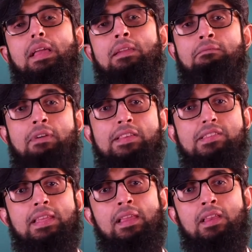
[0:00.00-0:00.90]

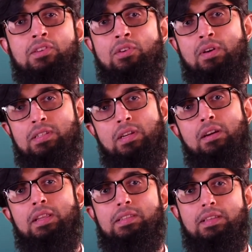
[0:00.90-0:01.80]
Investing in your
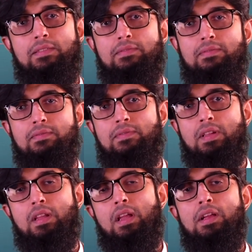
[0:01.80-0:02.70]
eternity.
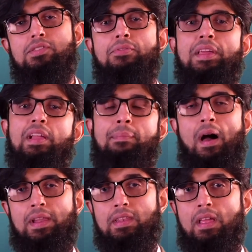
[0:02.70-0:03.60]
So think
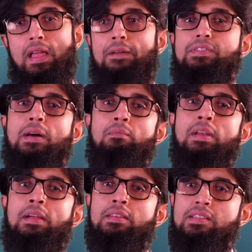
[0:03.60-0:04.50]
about it. If
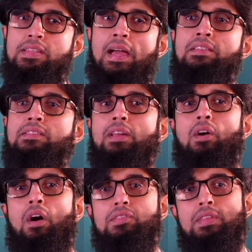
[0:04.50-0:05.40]
someone understands the
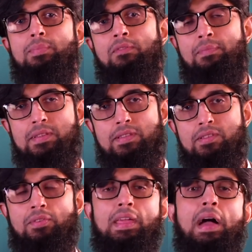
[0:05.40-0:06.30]
concept of
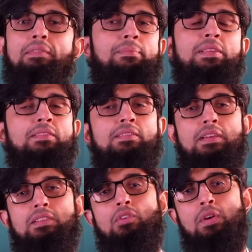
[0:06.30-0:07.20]
business or they have a business
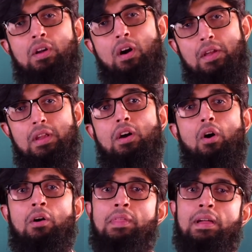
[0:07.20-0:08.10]
that's going on
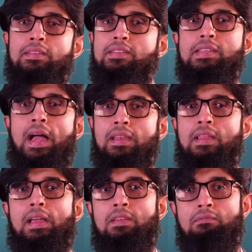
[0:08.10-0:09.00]
or they
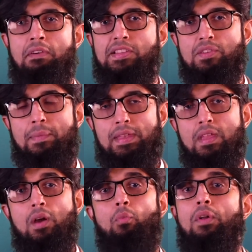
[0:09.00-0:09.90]
understand investment,
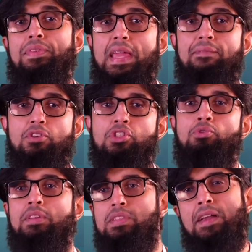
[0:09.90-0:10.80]
what they would
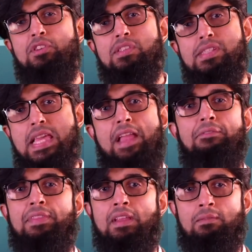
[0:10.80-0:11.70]
do is they would
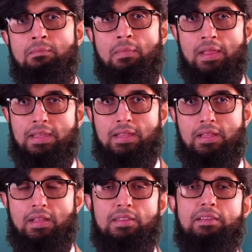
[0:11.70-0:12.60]
save their money
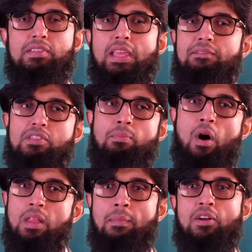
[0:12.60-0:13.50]
They've saved
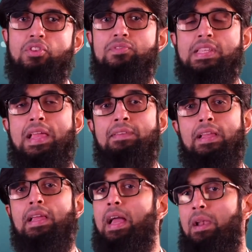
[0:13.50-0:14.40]
small amounts of
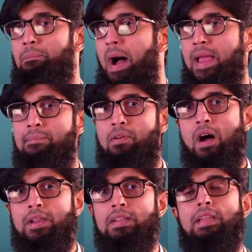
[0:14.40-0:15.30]
saving and buy a
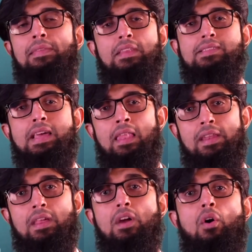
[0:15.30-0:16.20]
product and then sell
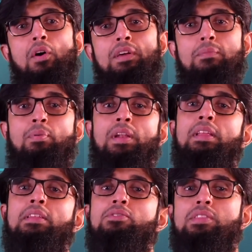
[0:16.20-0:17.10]
it. Or they'll put
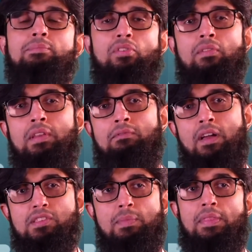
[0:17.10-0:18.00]
it into some sort of
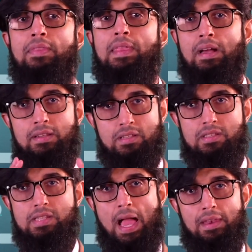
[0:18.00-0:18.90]
investment that they
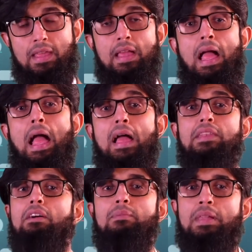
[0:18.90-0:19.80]
understand.
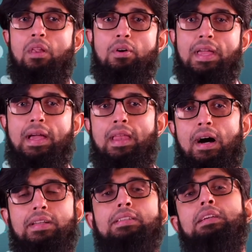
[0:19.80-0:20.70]
And they'll be looking and
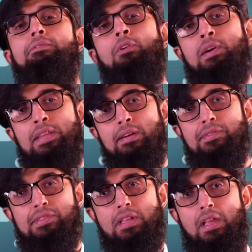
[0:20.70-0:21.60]
hunting for
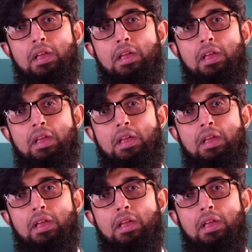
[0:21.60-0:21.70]
deals.